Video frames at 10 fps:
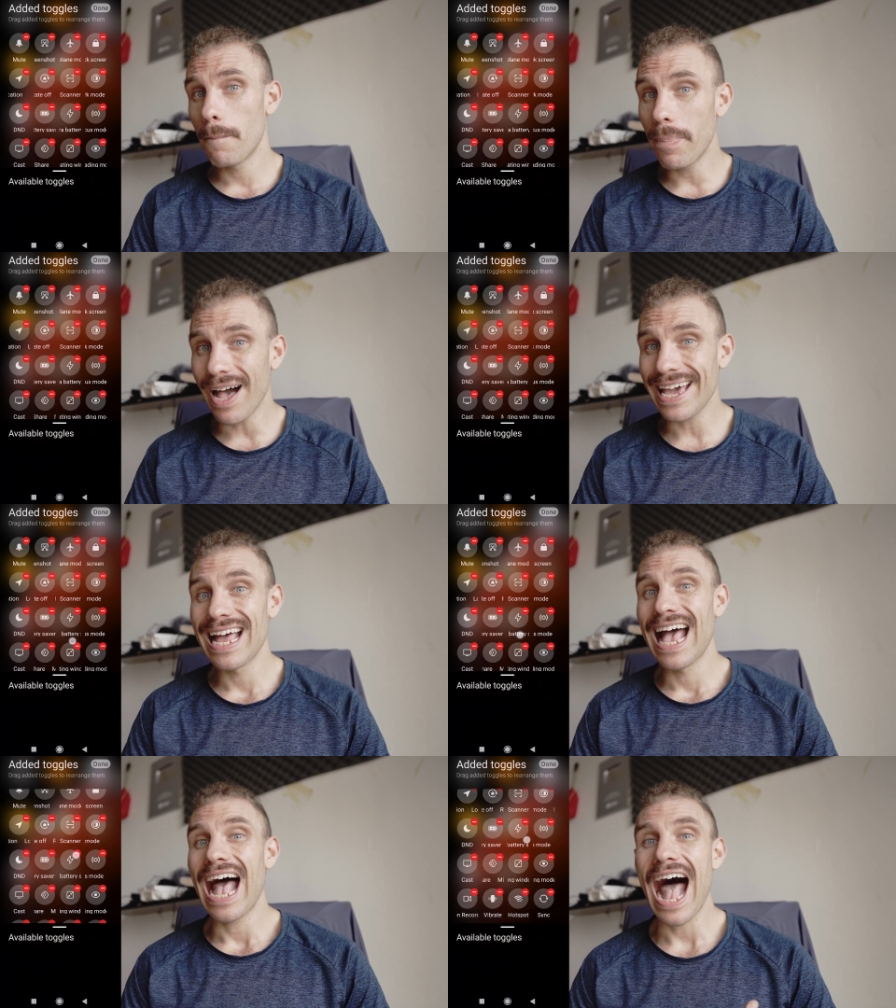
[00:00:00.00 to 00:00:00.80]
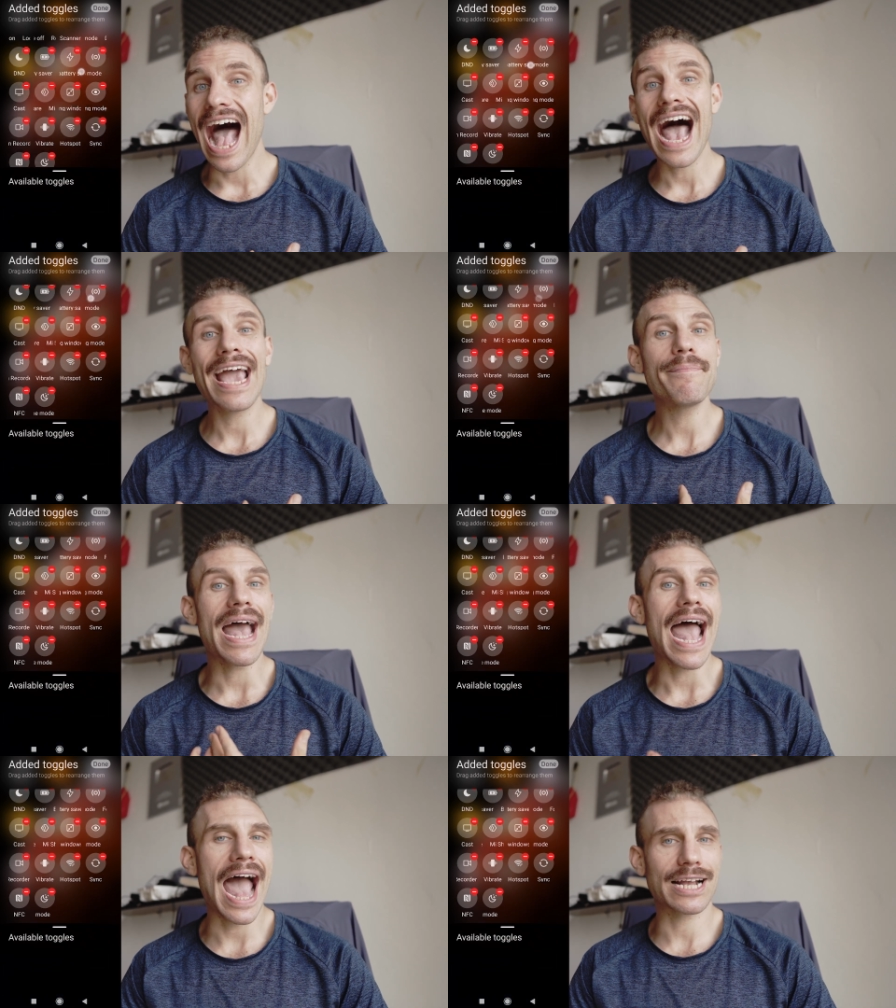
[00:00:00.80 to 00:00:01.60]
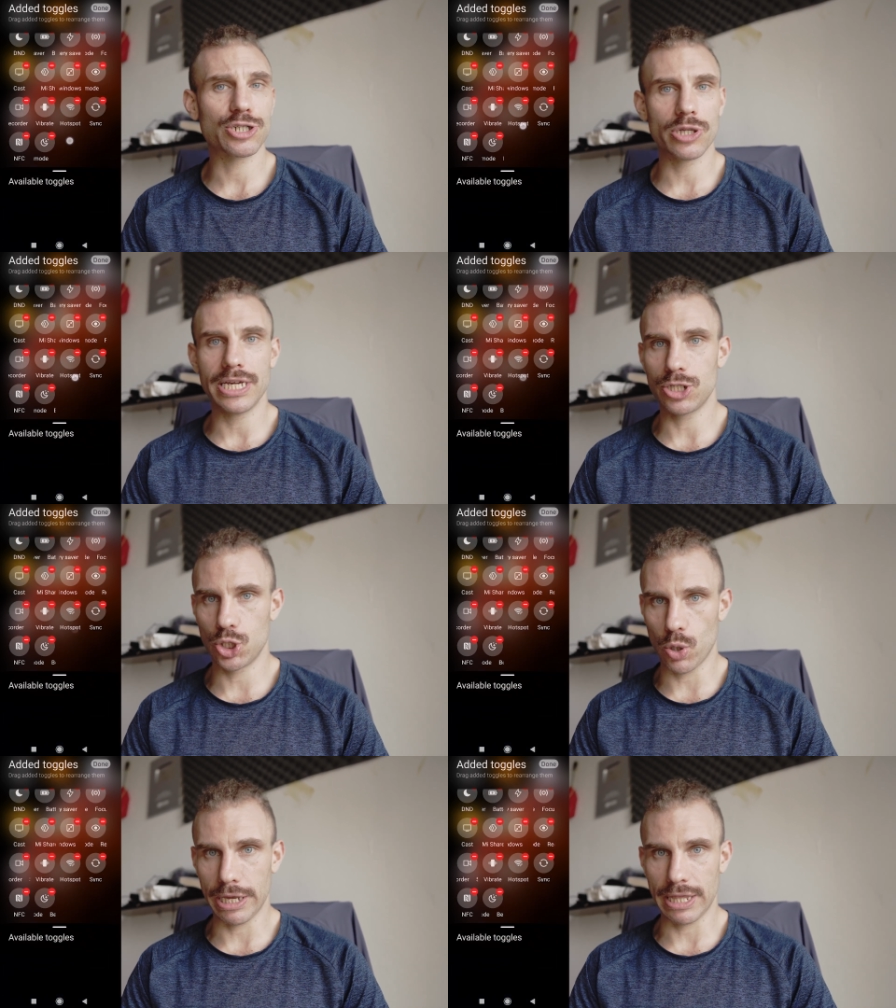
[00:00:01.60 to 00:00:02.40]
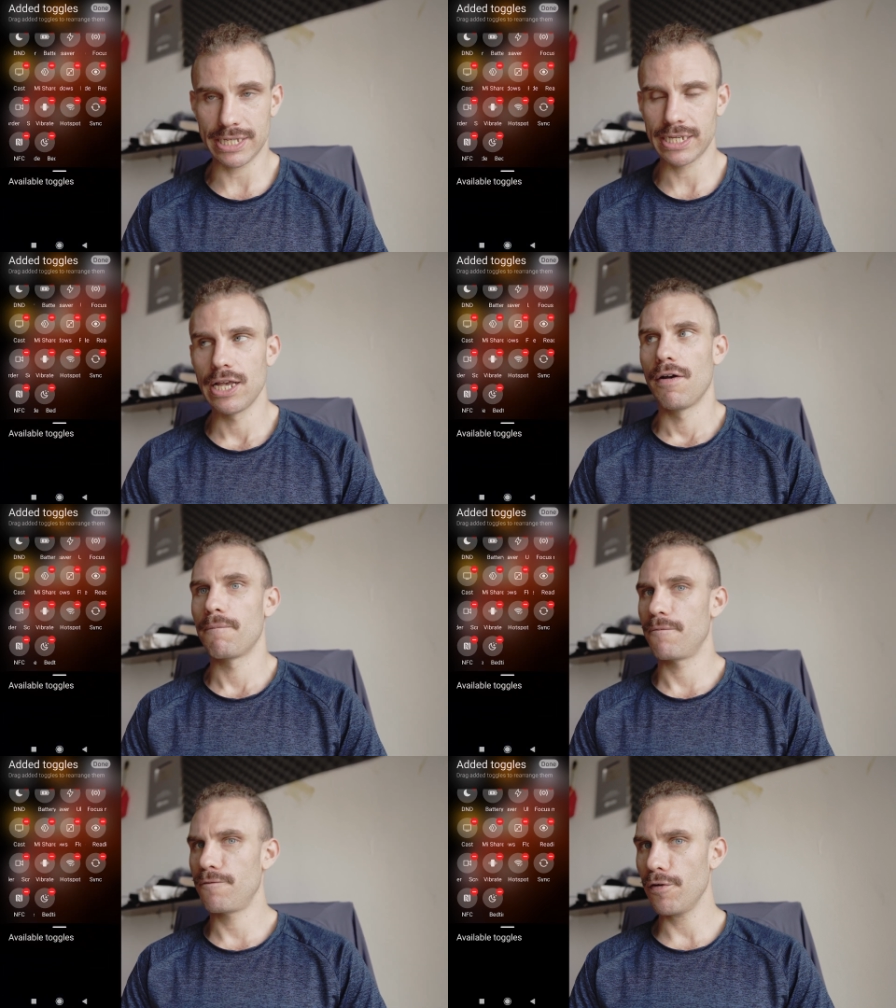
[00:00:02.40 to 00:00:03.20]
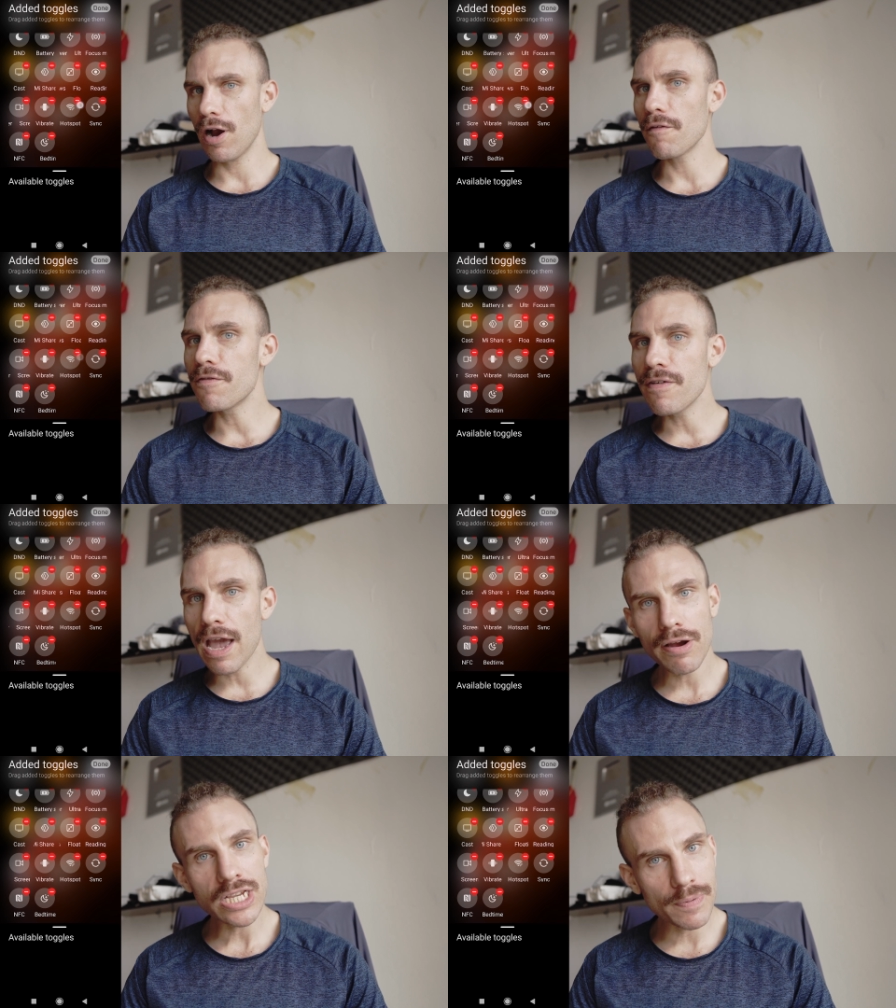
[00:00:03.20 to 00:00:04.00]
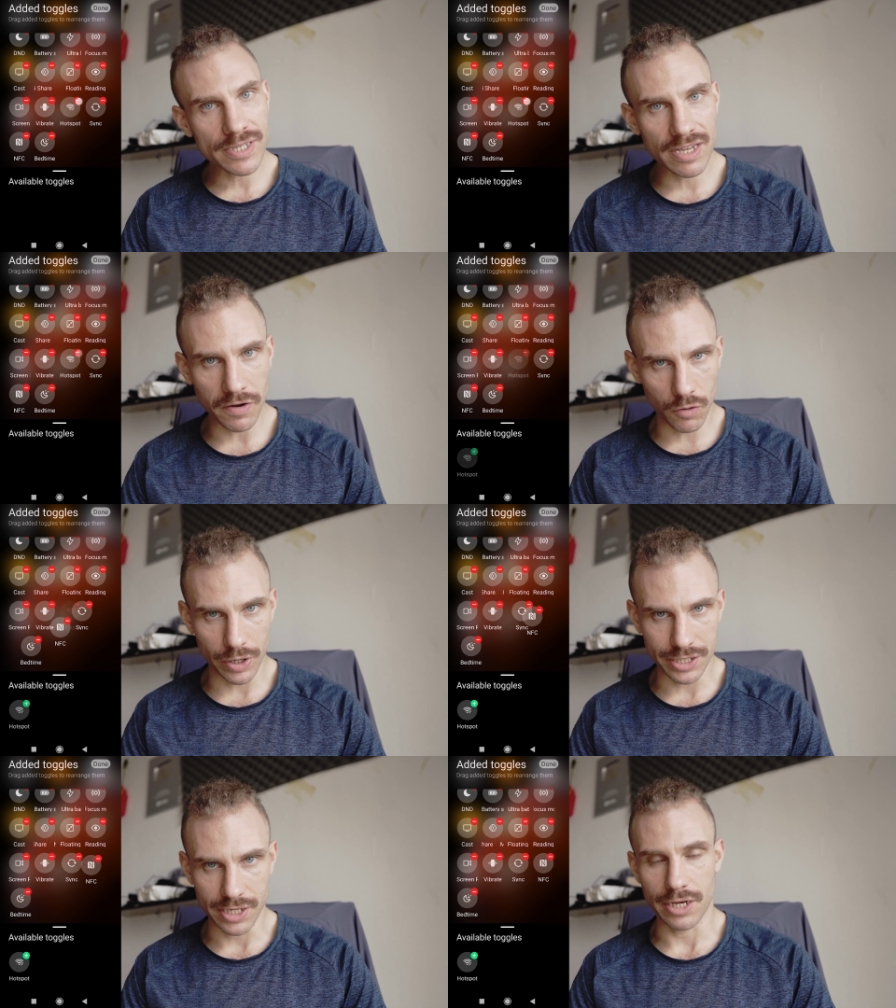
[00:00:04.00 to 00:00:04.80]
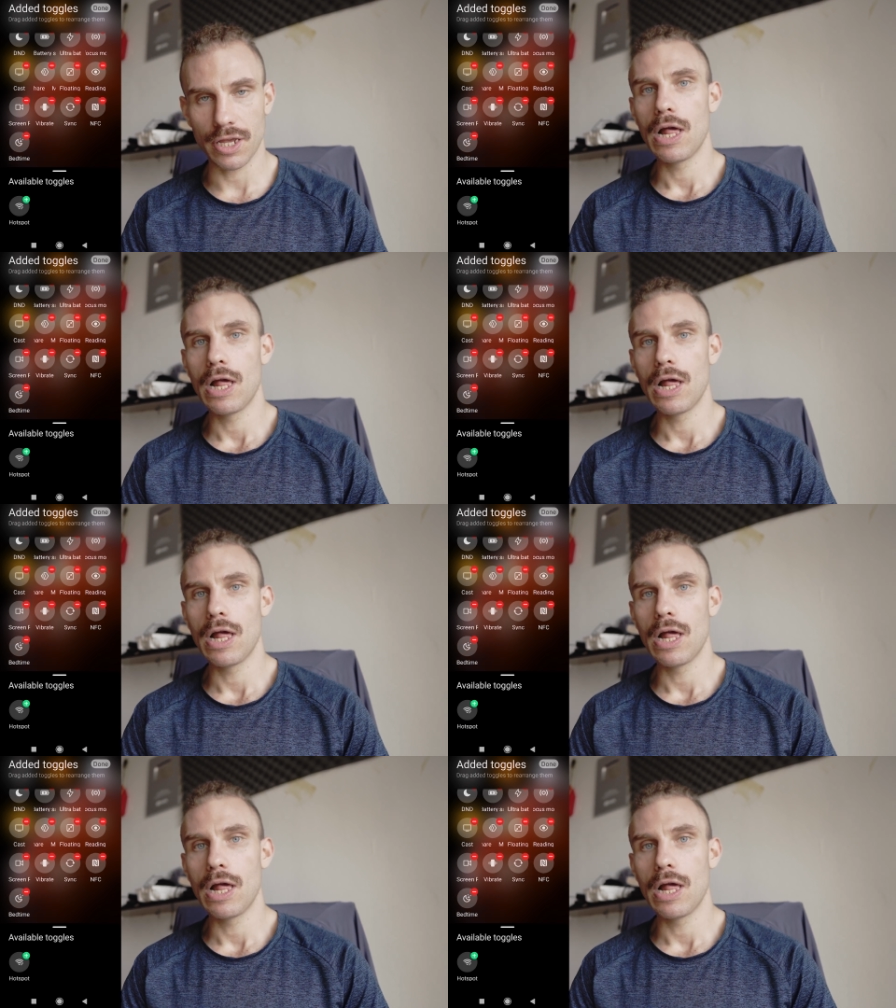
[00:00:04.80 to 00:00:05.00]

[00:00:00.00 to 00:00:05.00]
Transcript: But I'm actually enjoying this for a very specific reason.